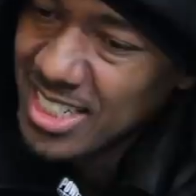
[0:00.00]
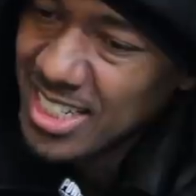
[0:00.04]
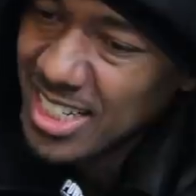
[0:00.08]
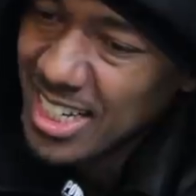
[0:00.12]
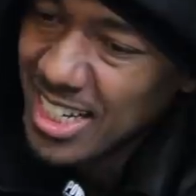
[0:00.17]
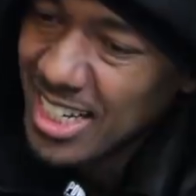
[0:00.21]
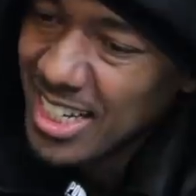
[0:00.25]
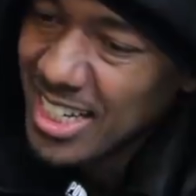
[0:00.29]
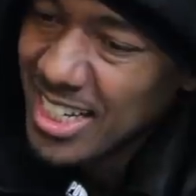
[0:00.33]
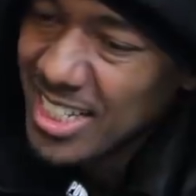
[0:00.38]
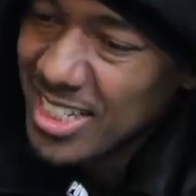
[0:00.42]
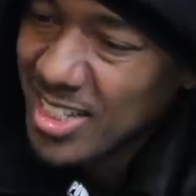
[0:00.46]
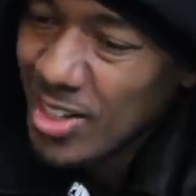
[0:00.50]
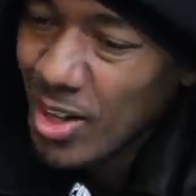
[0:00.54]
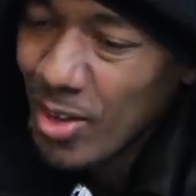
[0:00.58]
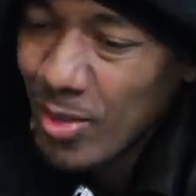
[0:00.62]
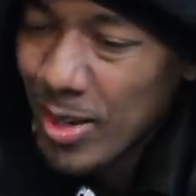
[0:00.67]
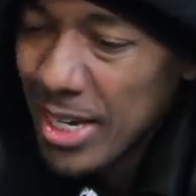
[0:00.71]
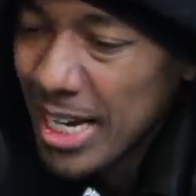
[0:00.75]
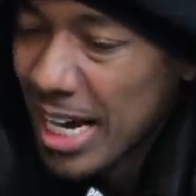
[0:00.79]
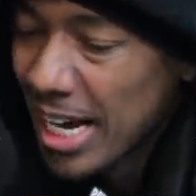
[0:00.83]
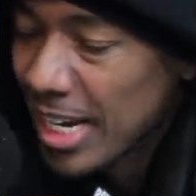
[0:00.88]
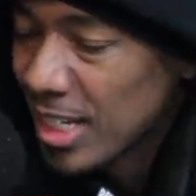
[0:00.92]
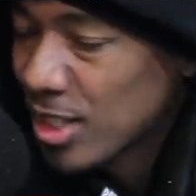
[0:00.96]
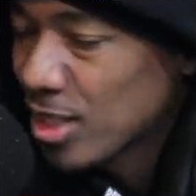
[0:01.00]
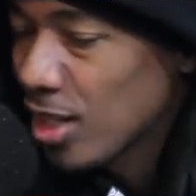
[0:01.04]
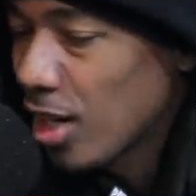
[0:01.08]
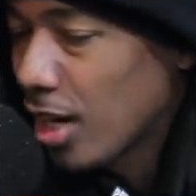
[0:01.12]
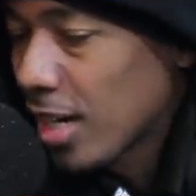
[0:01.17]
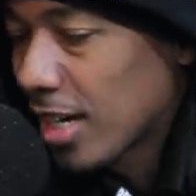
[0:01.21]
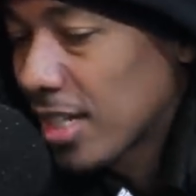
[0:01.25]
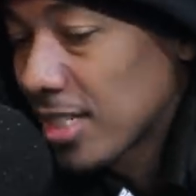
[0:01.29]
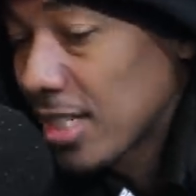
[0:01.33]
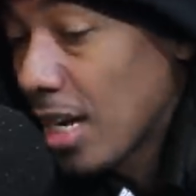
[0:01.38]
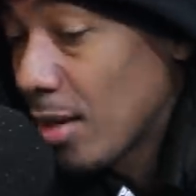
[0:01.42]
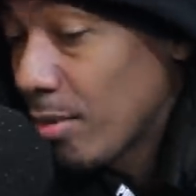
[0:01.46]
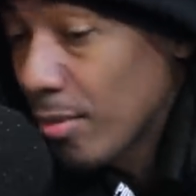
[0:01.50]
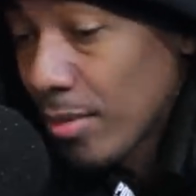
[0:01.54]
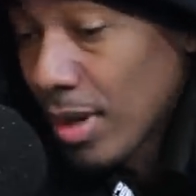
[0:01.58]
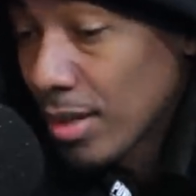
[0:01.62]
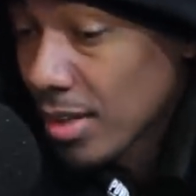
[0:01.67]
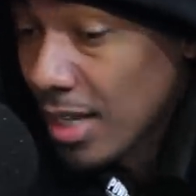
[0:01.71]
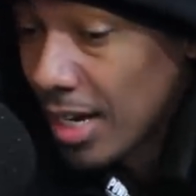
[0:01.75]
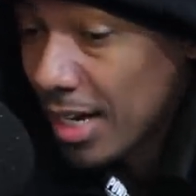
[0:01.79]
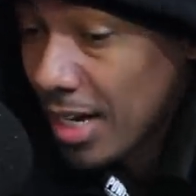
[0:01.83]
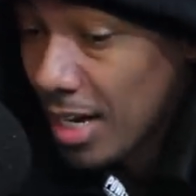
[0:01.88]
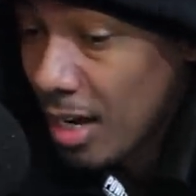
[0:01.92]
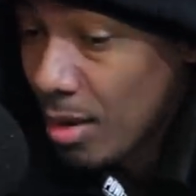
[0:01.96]
what I mean? So we got to talk cuz I'm
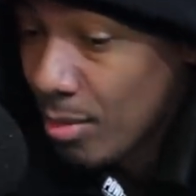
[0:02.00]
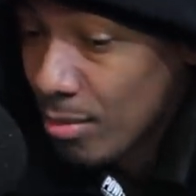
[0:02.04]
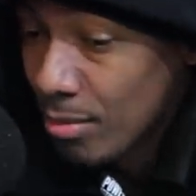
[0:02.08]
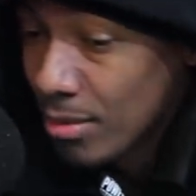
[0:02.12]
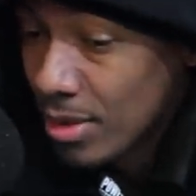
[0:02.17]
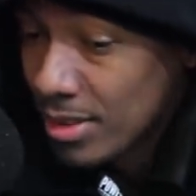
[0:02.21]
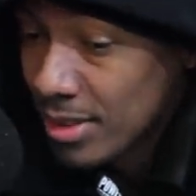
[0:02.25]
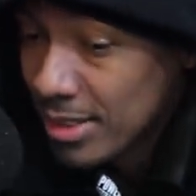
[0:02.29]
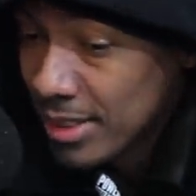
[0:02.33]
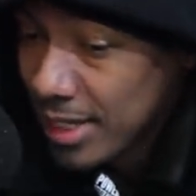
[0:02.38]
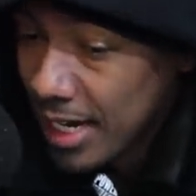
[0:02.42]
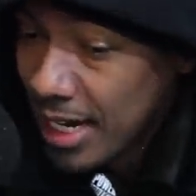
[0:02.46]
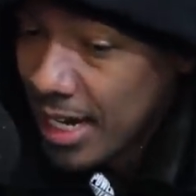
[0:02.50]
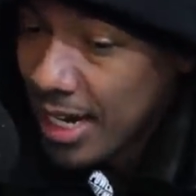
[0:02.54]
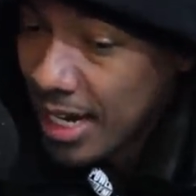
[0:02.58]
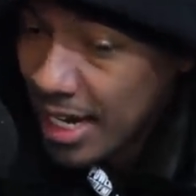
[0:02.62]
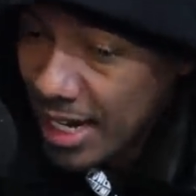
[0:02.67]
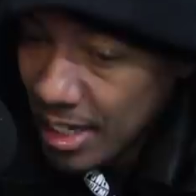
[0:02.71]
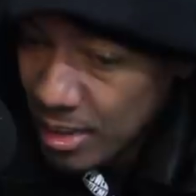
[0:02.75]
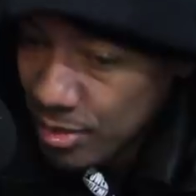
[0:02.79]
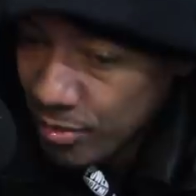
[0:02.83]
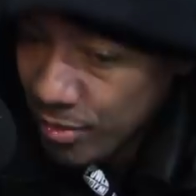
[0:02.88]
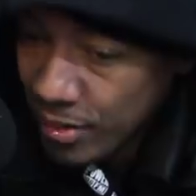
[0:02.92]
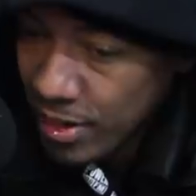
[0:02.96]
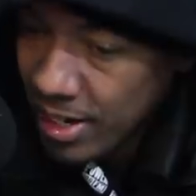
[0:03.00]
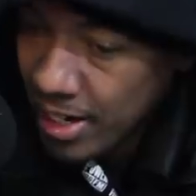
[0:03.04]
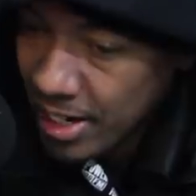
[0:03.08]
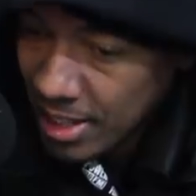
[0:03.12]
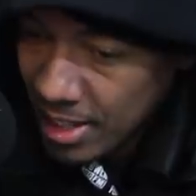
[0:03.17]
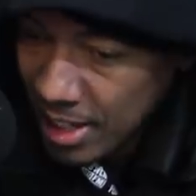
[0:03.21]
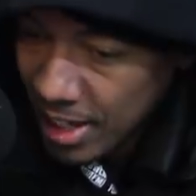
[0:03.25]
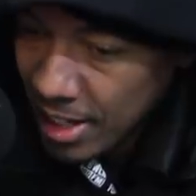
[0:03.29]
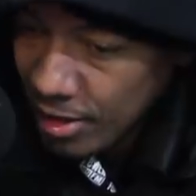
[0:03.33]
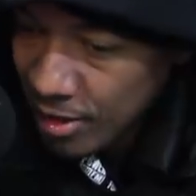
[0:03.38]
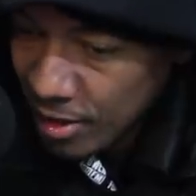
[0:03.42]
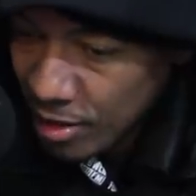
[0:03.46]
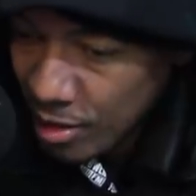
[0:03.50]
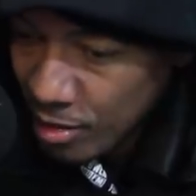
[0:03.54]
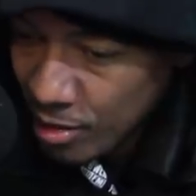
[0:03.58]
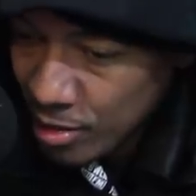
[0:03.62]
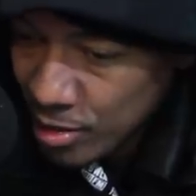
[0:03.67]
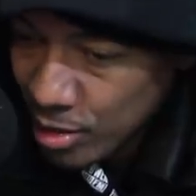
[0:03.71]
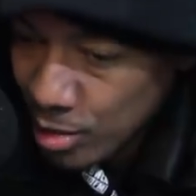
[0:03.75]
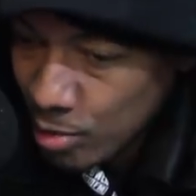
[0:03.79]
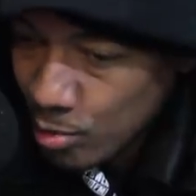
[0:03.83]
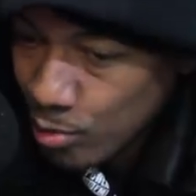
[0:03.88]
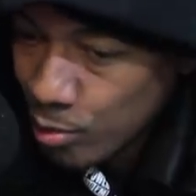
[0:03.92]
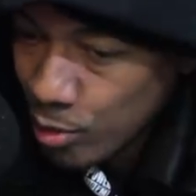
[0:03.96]
like I'm a dead ass fan like on
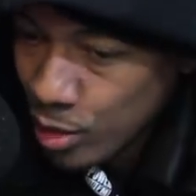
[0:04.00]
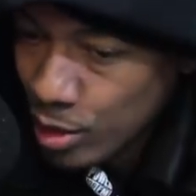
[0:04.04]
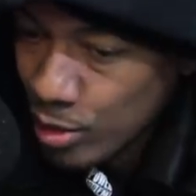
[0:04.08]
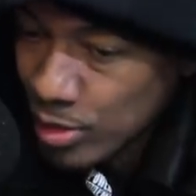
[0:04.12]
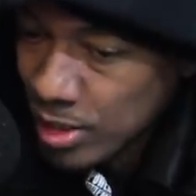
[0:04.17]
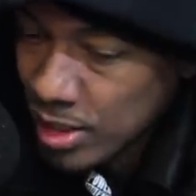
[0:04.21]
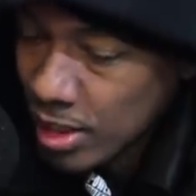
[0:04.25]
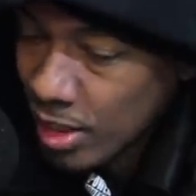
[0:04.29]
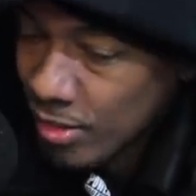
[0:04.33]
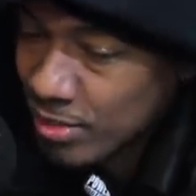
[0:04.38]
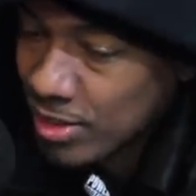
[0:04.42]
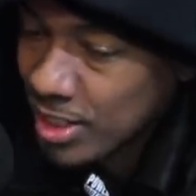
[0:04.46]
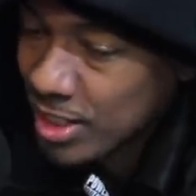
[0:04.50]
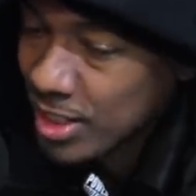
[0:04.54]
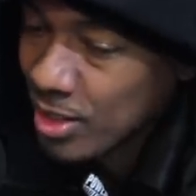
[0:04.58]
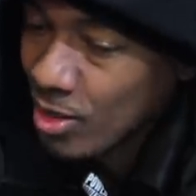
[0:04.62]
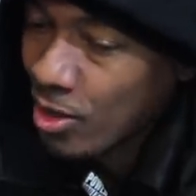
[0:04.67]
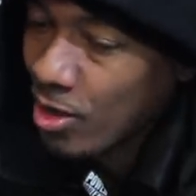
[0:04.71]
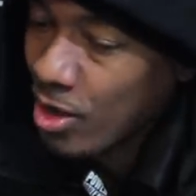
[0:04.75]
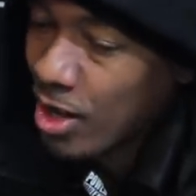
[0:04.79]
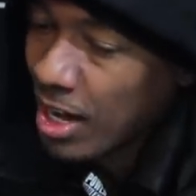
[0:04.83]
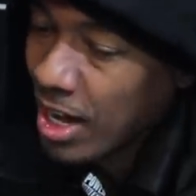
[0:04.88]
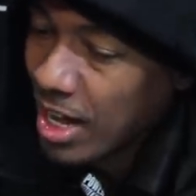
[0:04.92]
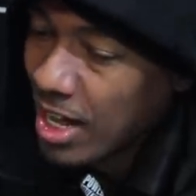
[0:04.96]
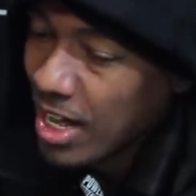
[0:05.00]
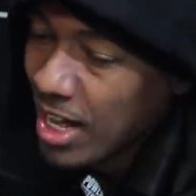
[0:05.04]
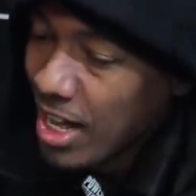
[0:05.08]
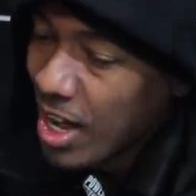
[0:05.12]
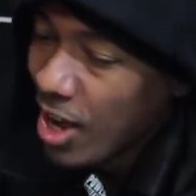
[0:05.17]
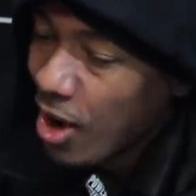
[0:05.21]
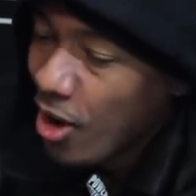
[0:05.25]
some real stuff just on ass.